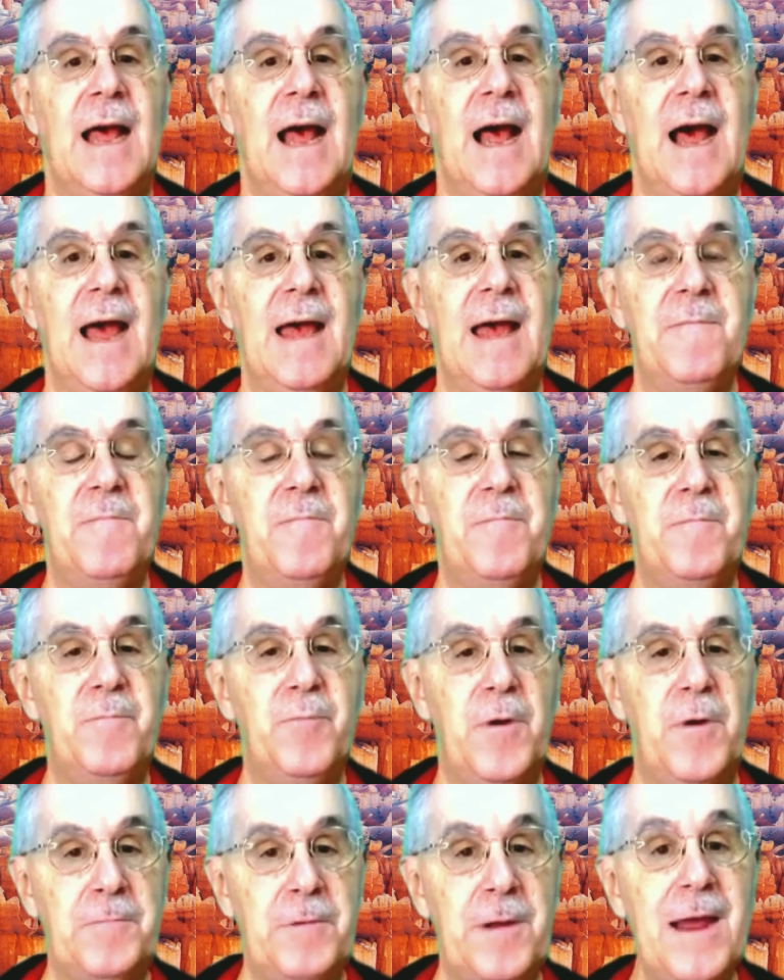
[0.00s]
I
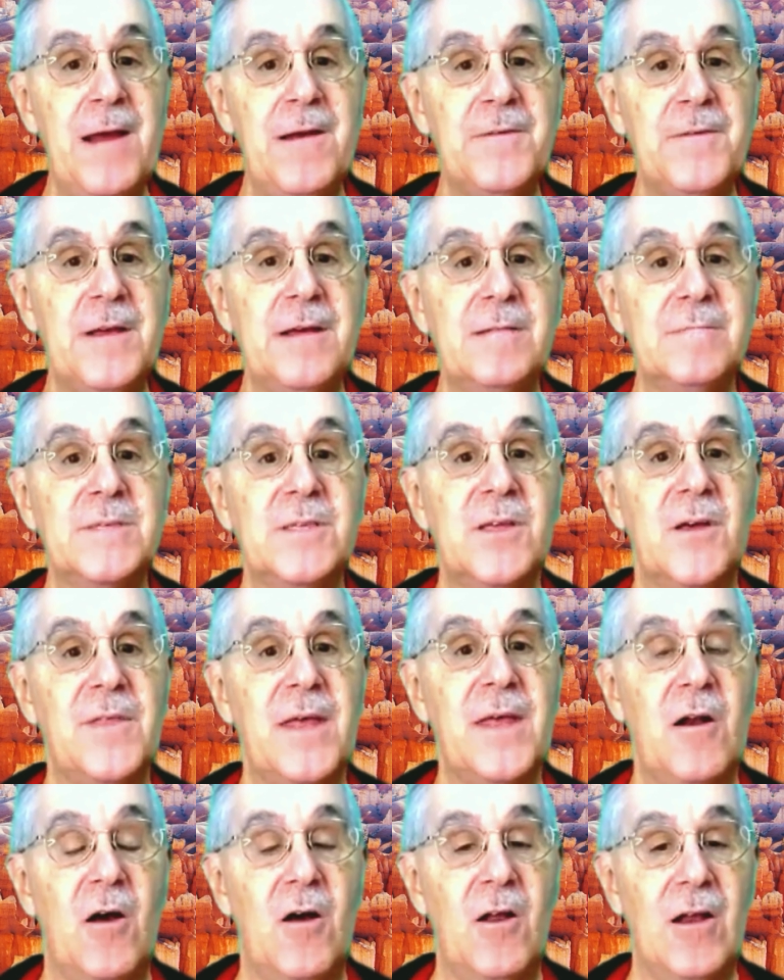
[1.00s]
prepare them so
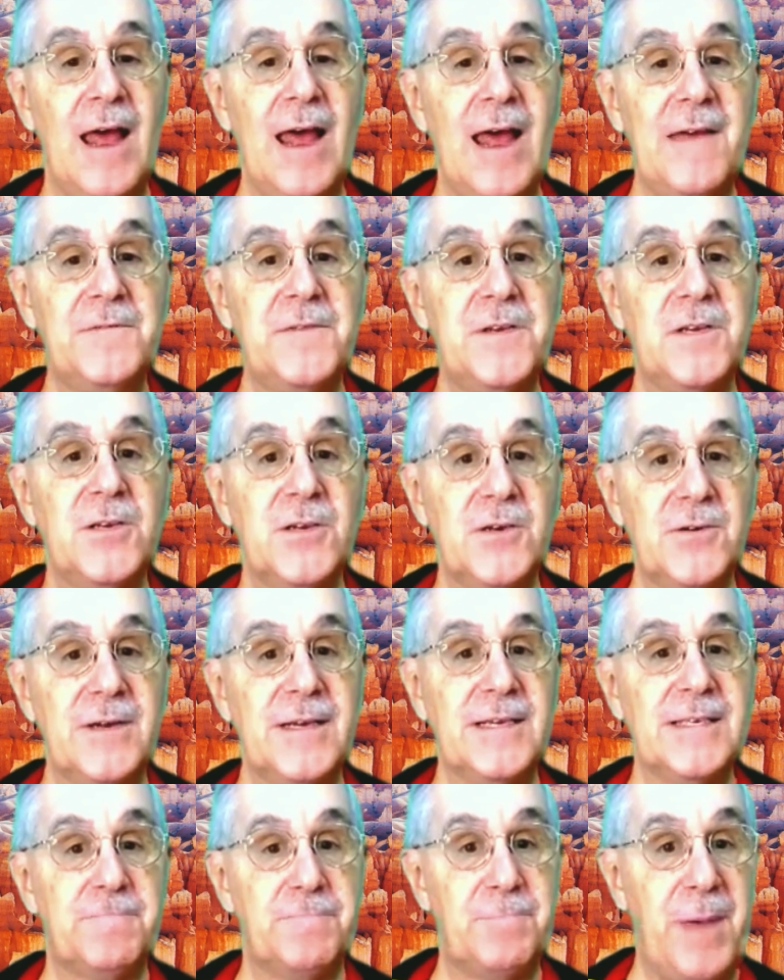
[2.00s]
that all I have to do
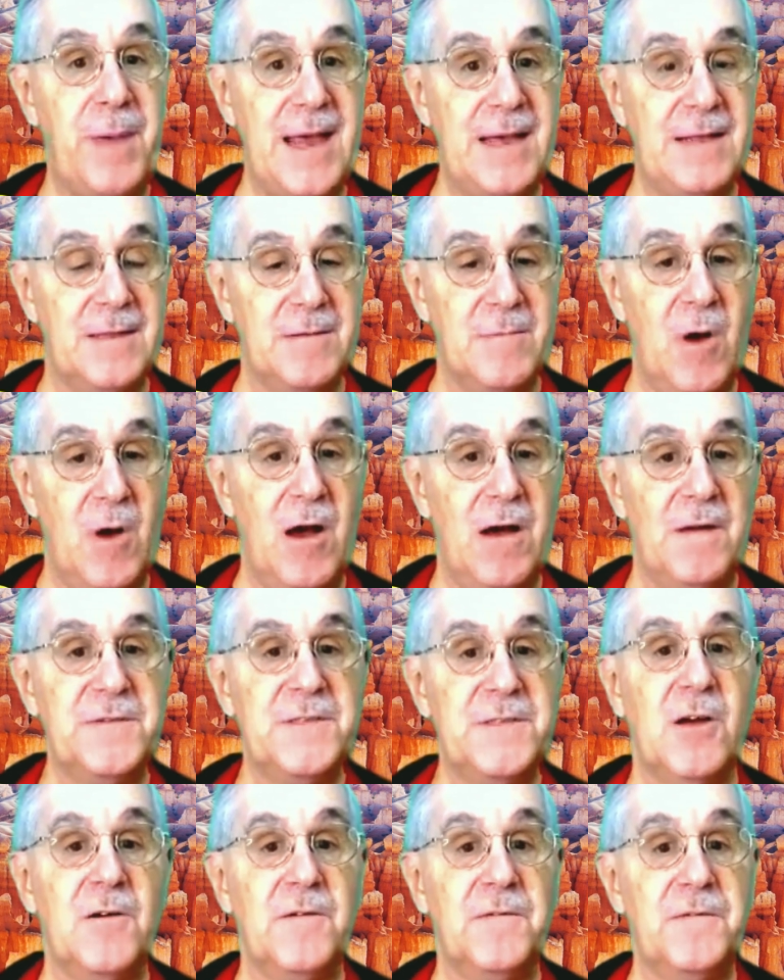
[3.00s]
is bake them off.
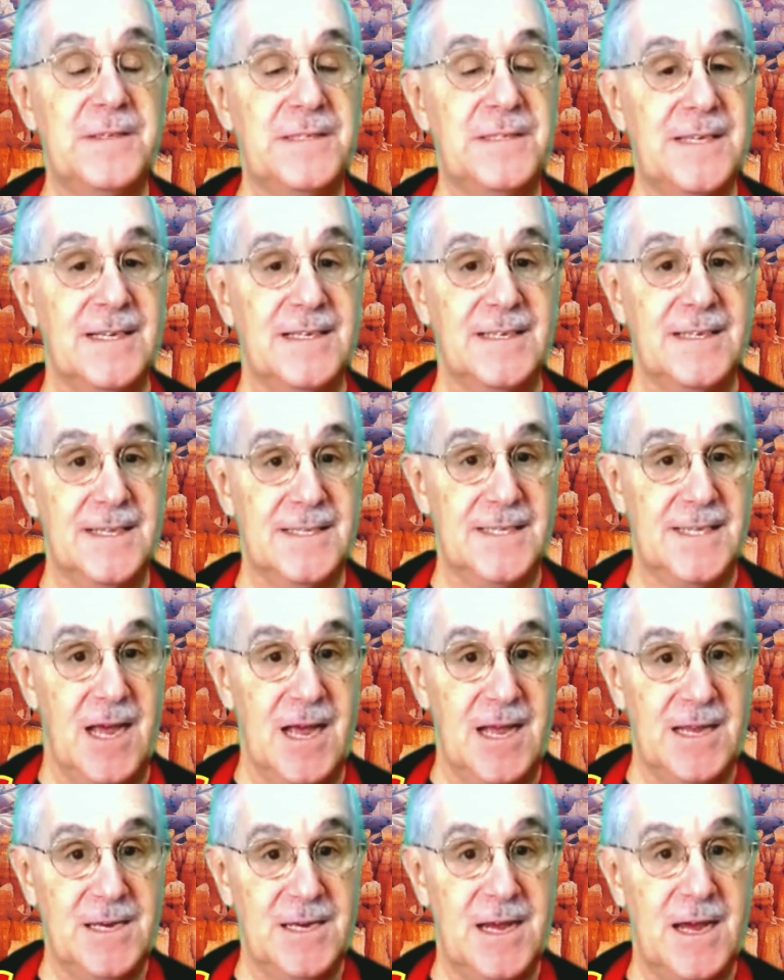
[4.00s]
So if it's a
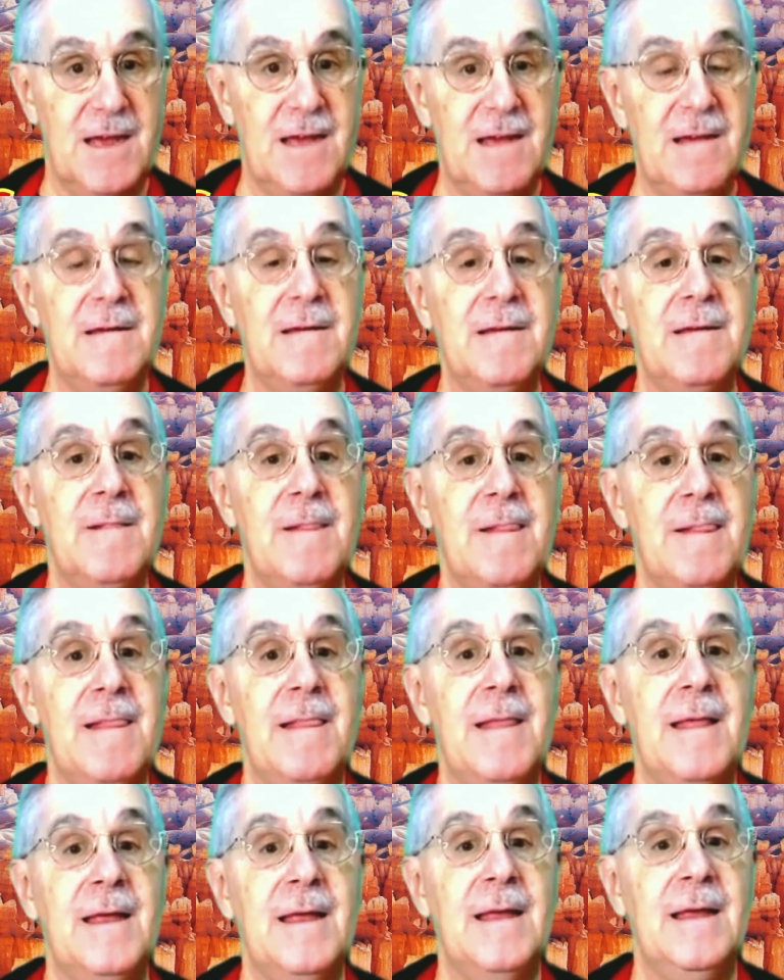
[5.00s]
lasagna
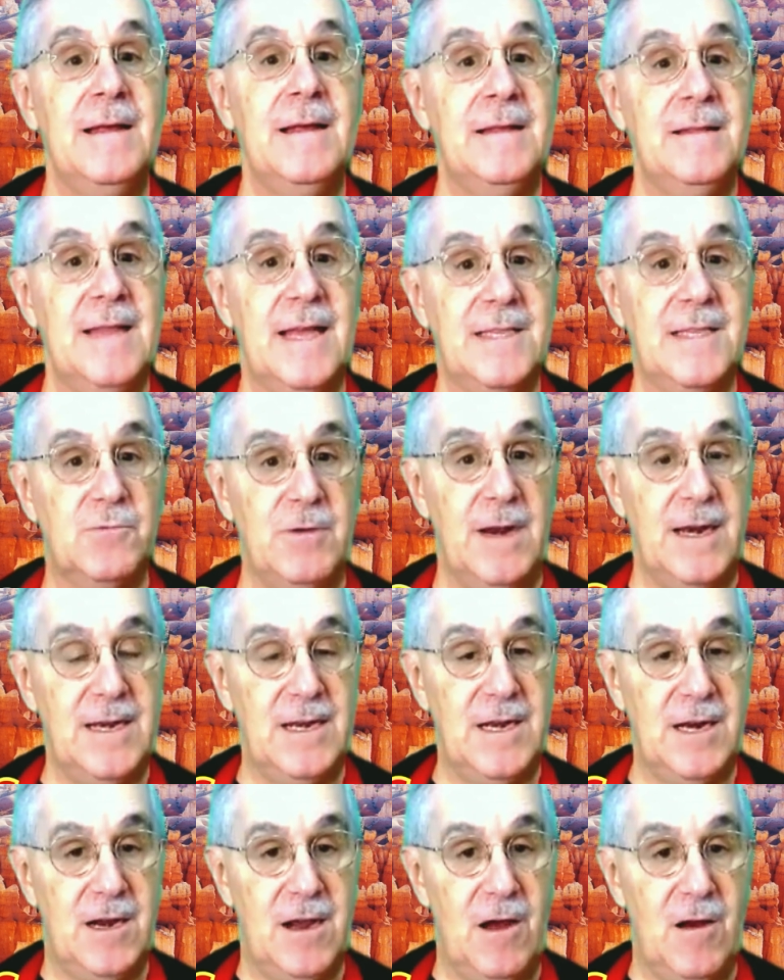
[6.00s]
that's ready
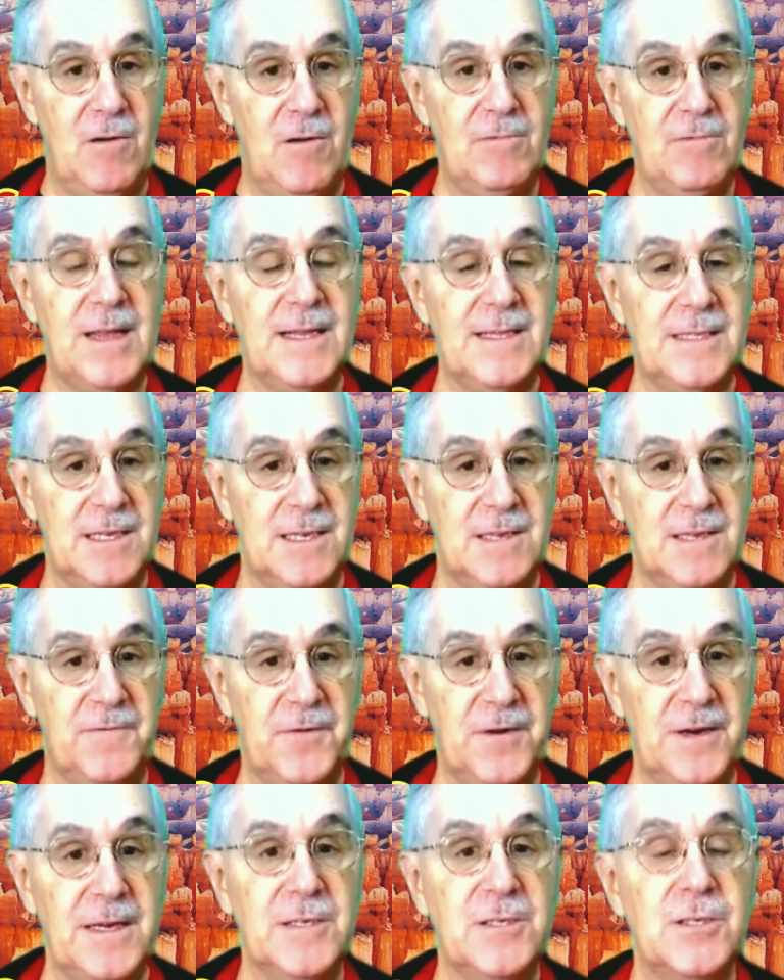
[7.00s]
to go, that's in the
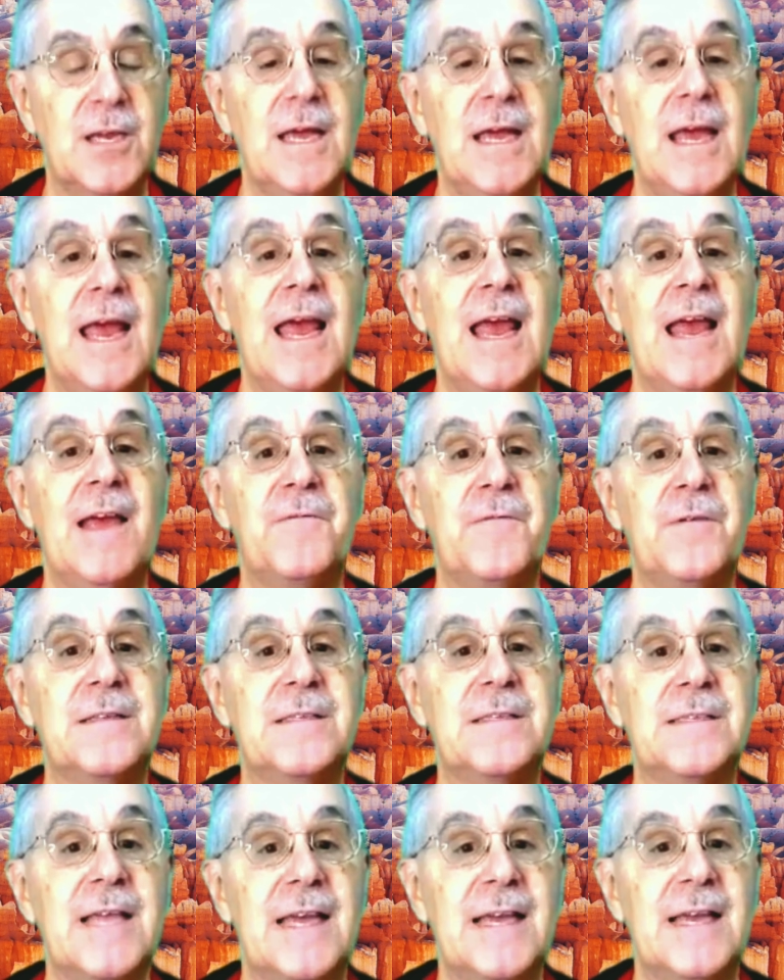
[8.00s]
fridge. If
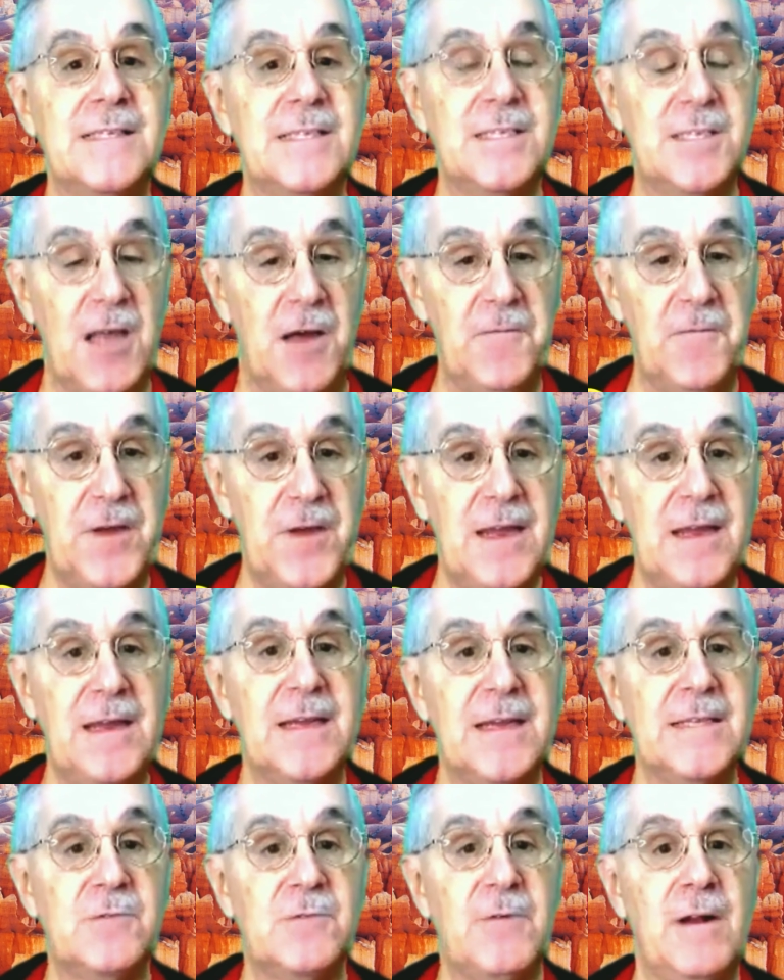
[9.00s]
it's a stuffing,
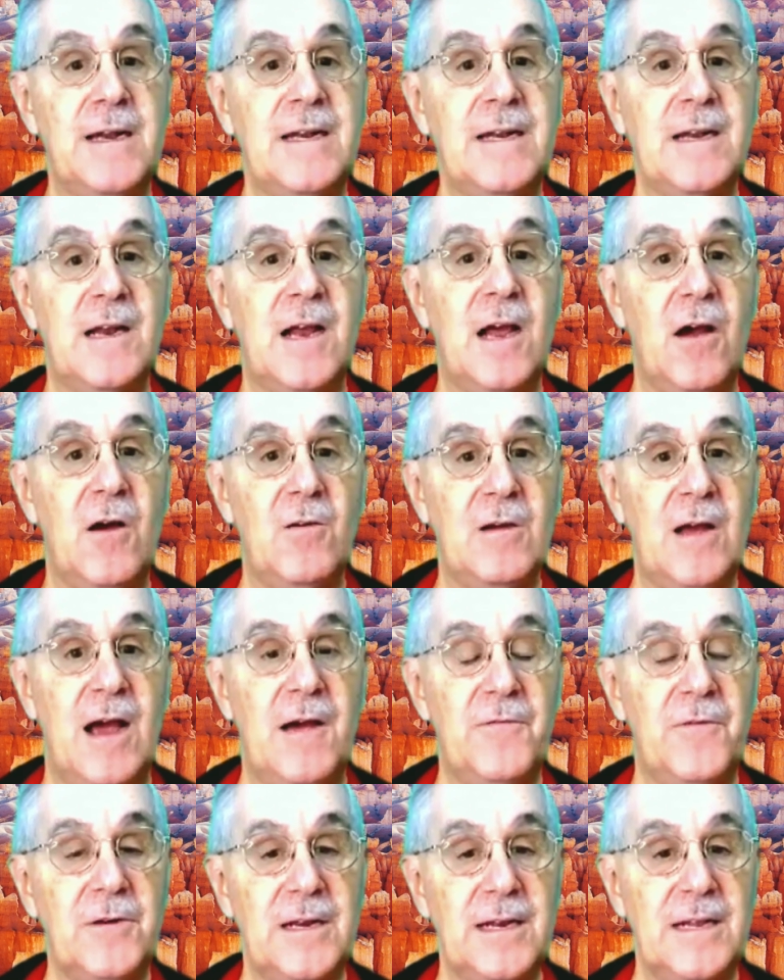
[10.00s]
it's ready to go,
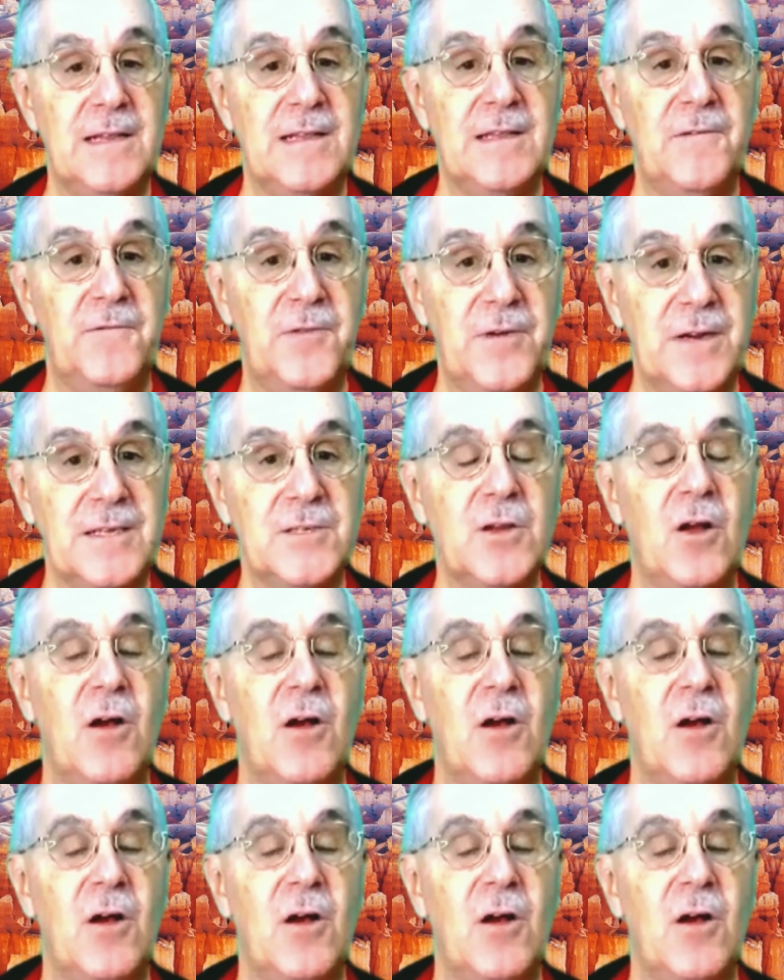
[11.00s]
covered in the fridge.